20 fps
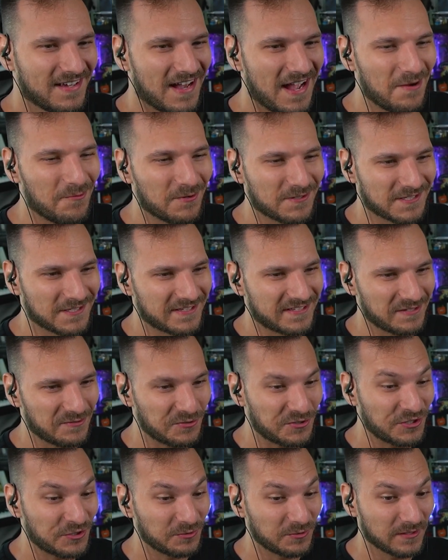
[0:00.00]
I wasn't so
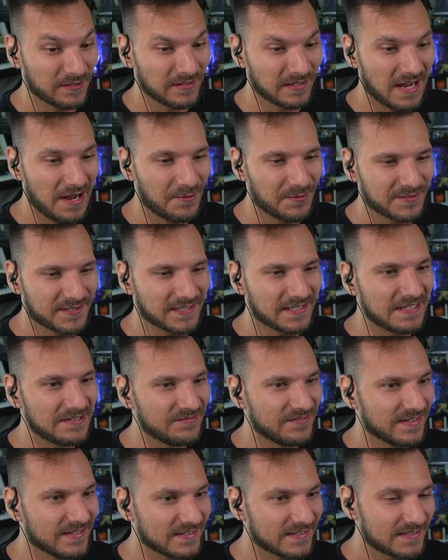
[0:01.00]
sure. I wasn't
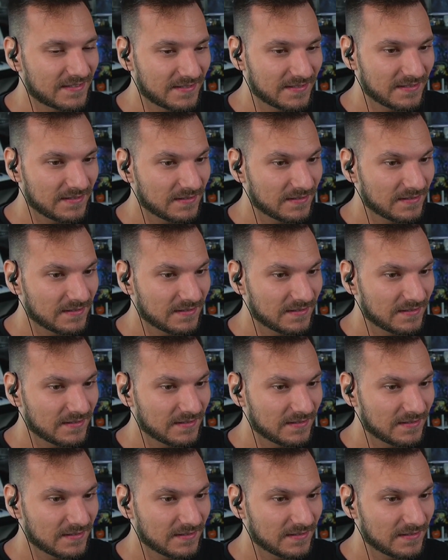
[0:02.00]
convinced.